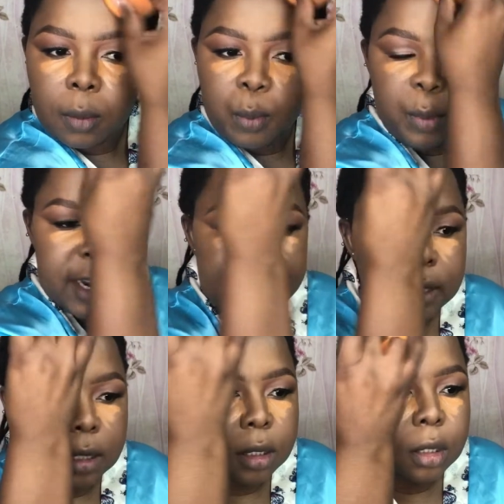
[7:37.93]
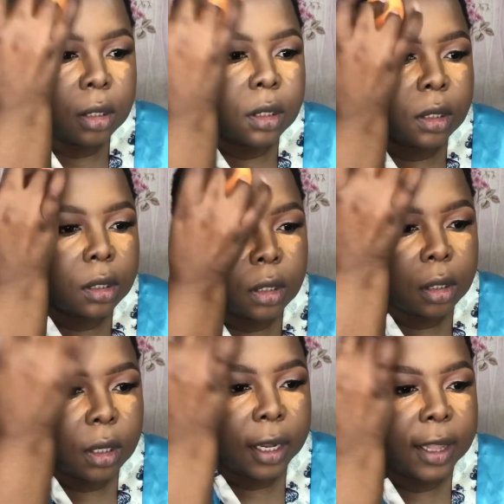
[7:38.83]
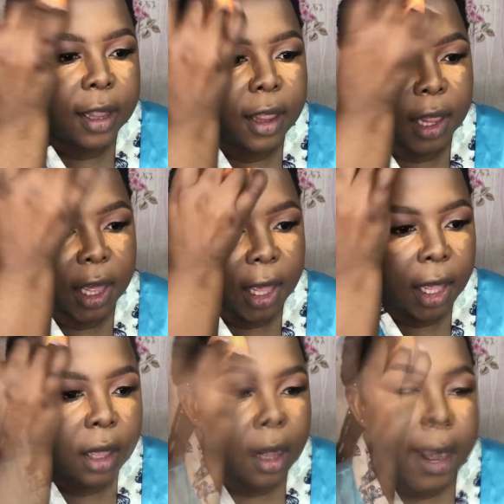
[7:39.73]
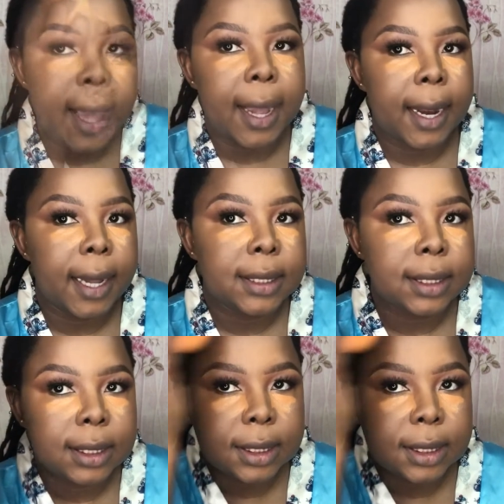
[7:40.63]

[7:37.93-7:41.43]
blend there like that